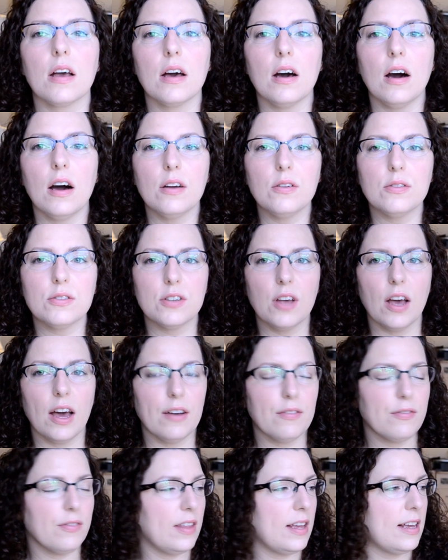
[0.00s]
I also
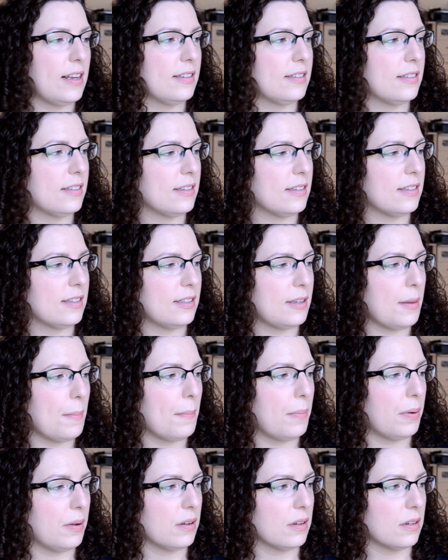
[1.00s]
have this
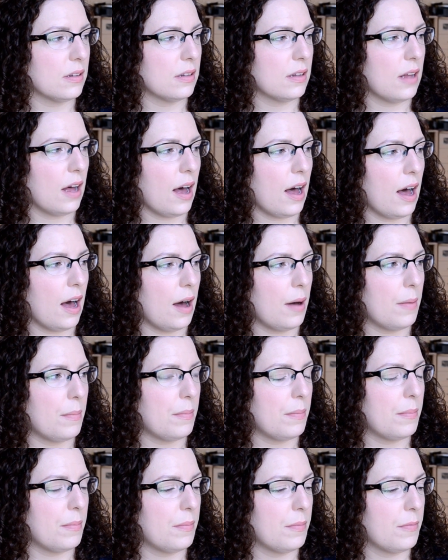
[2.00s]
simple
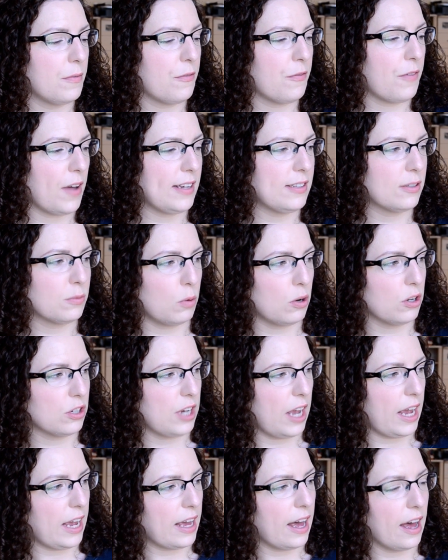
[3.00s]
face wash
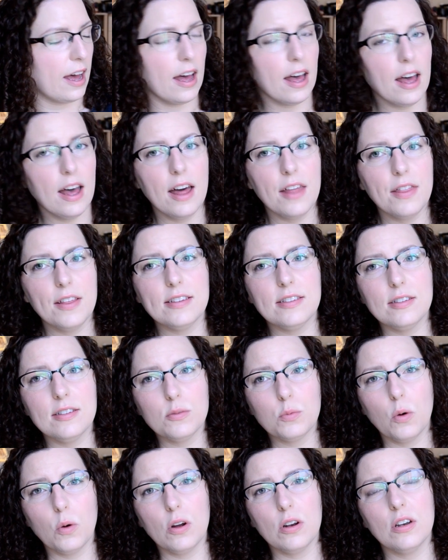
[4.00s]
here. This is
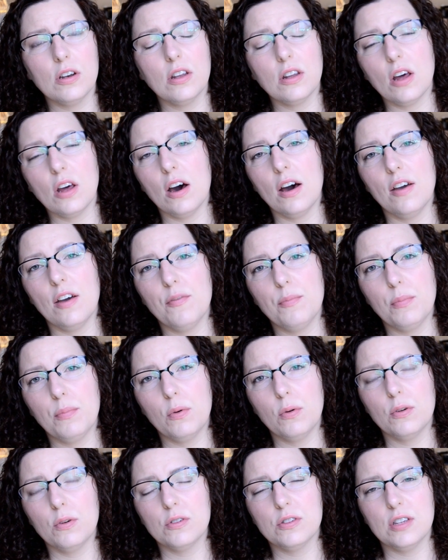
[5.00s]
one that I've
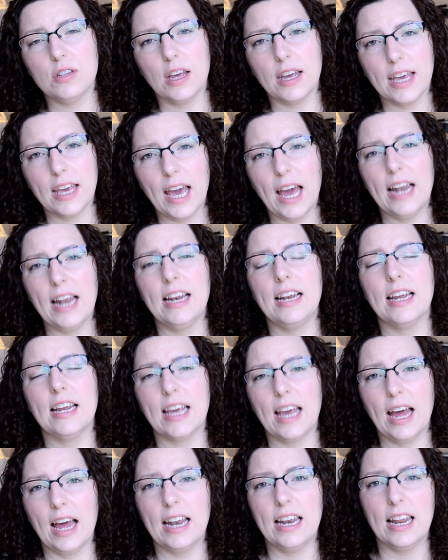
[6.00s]
bought again and
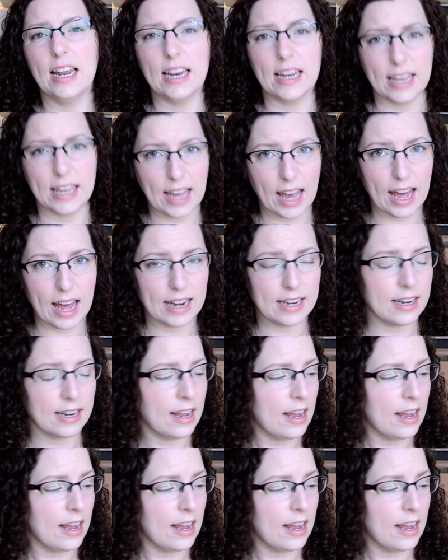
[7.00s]
again and again.